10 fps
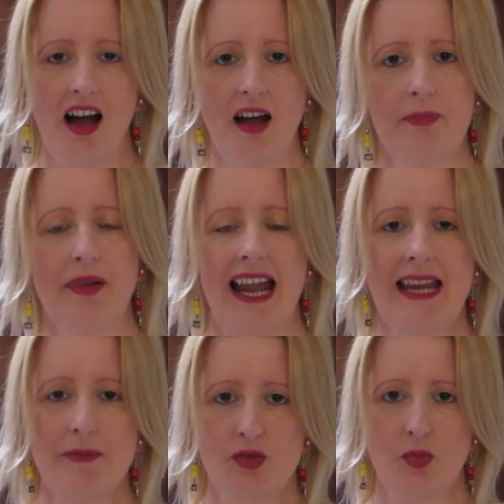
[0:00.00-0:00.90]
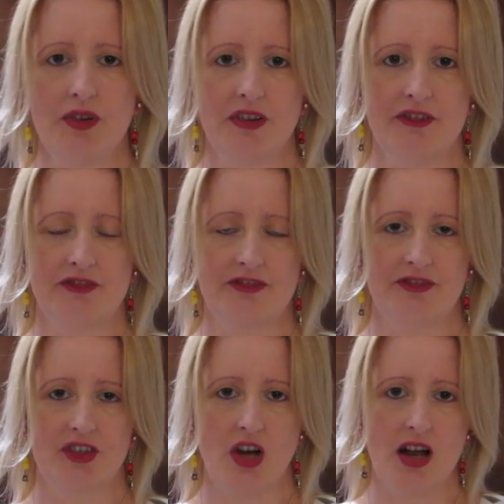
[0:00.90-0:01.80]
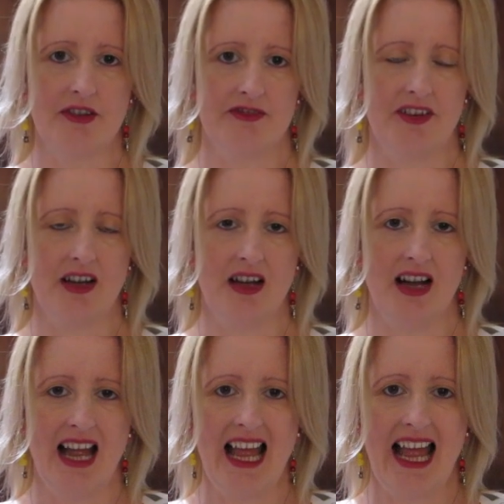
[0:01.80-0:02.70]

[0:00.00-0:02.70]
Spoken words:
I perhaps would have gone for